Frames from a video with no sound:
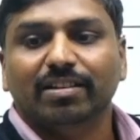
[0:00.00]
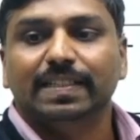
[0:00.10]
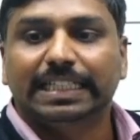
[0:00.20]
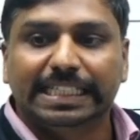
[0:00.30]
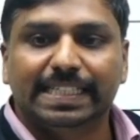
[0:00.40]

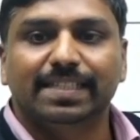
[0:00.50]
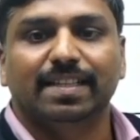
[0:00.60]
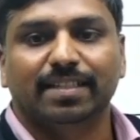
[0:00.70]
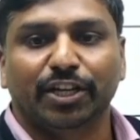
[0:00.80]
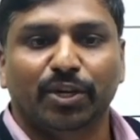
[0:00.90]
diseases
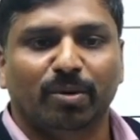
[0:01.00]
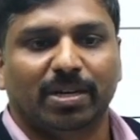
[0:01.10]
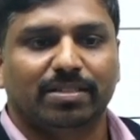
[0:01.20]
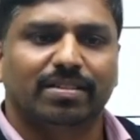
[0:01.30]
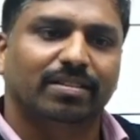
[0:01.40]
in humans.
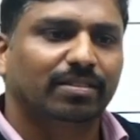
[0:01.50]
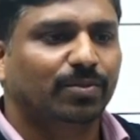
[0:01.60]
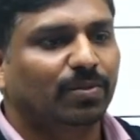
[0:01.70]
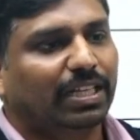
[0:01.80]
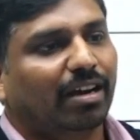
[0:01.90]
So
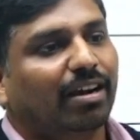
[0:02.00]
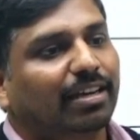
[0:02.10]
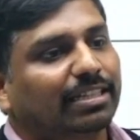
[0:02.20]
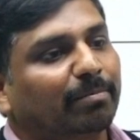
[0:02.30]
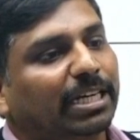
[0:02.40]
they are all
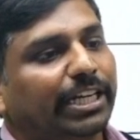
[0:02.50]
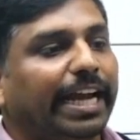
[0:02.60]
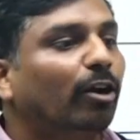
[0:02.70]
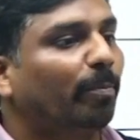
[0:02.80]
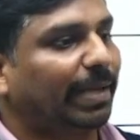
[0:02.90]
nothing but
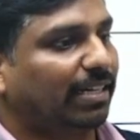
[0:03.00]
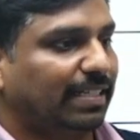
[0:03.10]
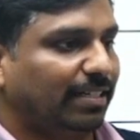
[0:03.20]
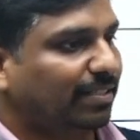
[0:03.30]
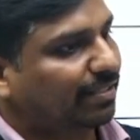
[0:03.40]

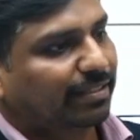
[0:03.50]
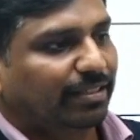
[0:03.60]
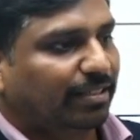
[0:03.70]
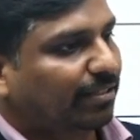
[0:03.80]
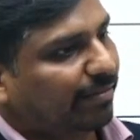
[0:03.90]
endoparasites,
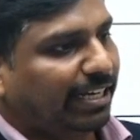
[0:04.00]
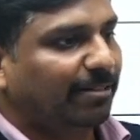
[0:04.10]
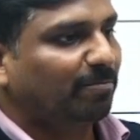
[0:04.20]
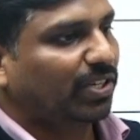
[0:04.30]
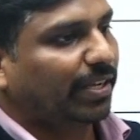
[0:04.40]
right?
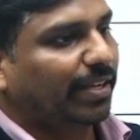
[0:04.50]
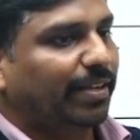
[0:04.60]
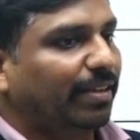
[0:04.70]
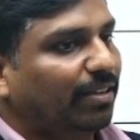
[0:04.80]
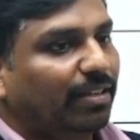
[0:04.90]

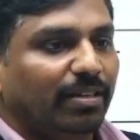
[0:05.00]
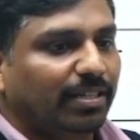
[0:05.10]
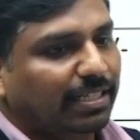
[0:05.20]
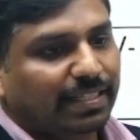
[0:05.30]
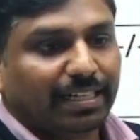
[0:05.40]
Is
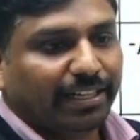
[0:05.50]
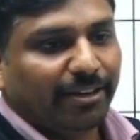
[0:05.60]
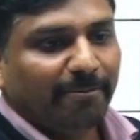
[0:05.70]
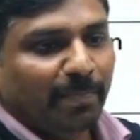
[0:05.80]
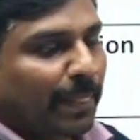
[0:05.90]
that clear?
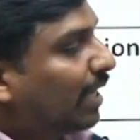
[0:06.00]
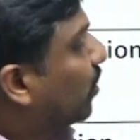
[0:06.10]
So